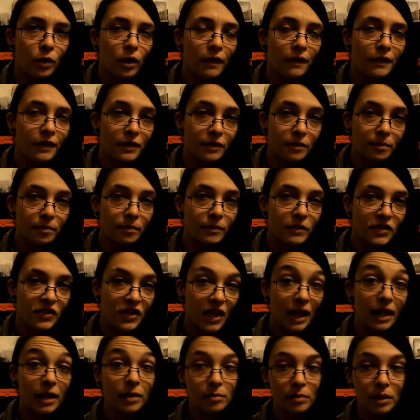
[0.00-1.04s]
one, the
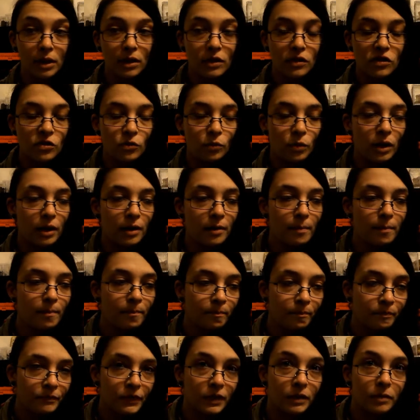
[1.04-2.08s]
second biggest one,
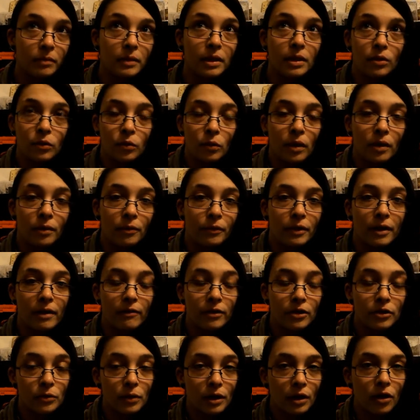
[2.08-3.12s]
the middle one,
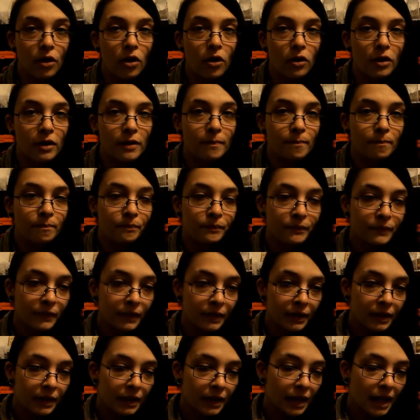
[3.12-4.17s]
whatever you want to call it.
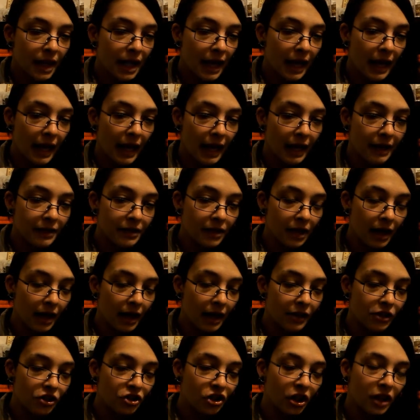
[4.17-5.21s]
And
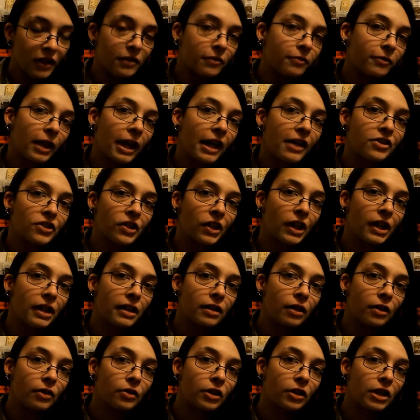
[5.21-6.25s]
I shined the
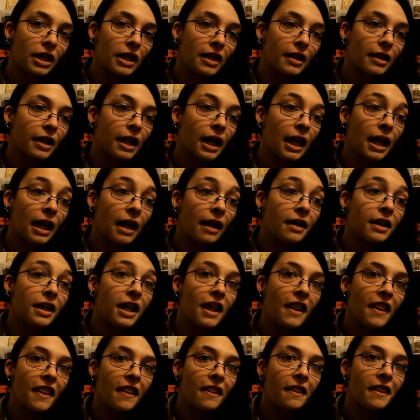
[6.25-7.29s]
flashlight underneath, and
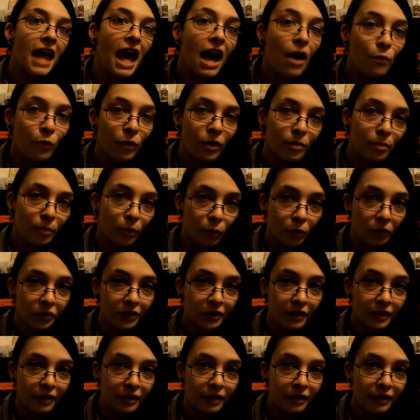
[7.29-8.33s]
that one
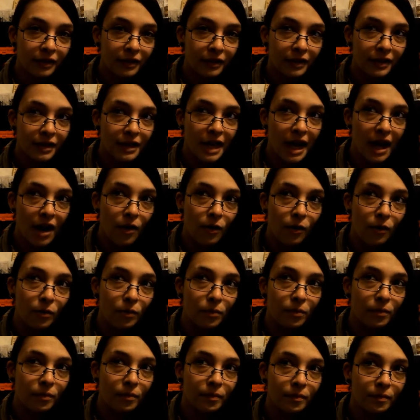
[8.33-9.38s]
molted.
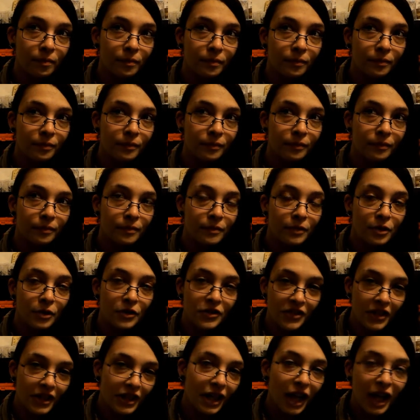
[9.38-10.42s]
Now,
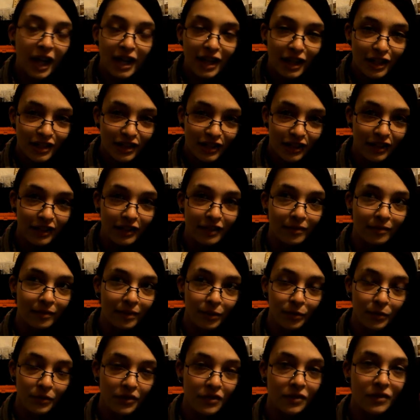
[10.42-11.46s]
Thursday night it didn't.
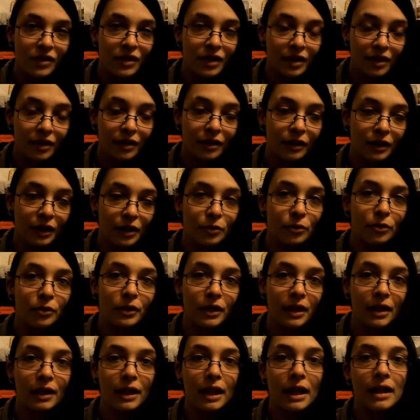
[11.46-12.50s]
It was
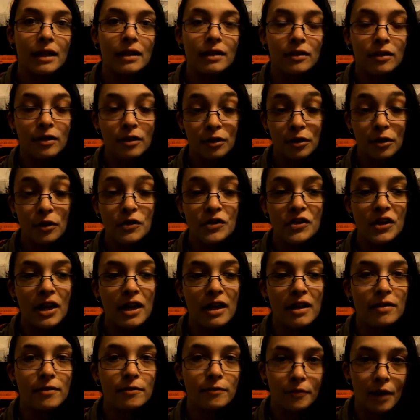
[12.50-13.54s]
literally like
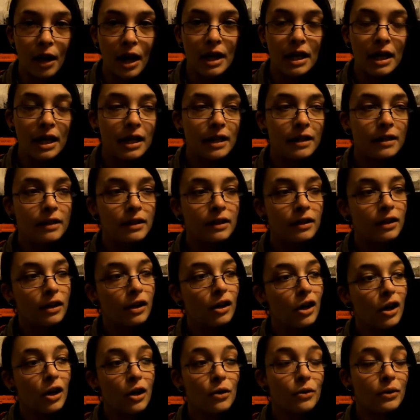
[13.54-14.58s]
Thursday, Friday.
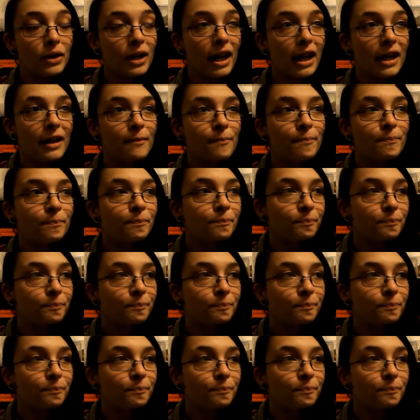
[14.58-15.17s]
Okay.